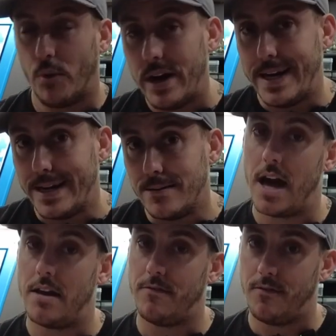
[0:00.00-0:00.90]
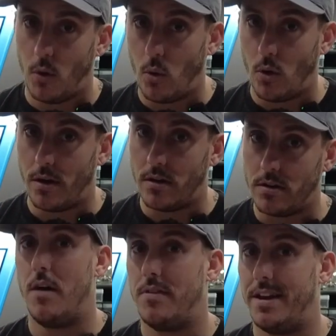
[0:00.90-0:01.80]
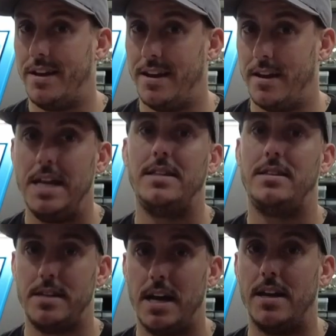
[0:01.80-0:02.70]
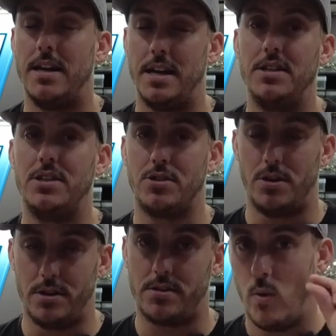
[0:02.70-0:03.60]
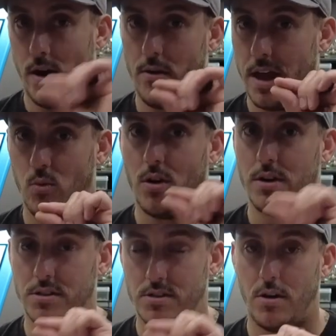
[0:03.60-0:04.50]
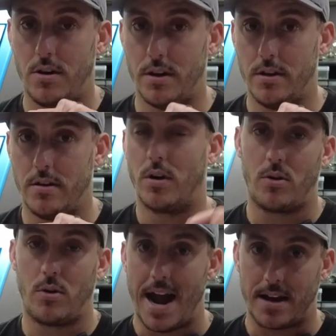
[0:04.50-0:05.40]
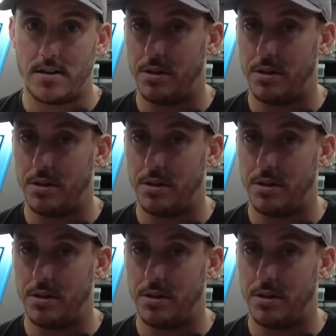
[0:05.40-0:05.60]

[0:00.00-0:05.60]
3 out of 4 of the heat set inserts where they were inserted were cracked.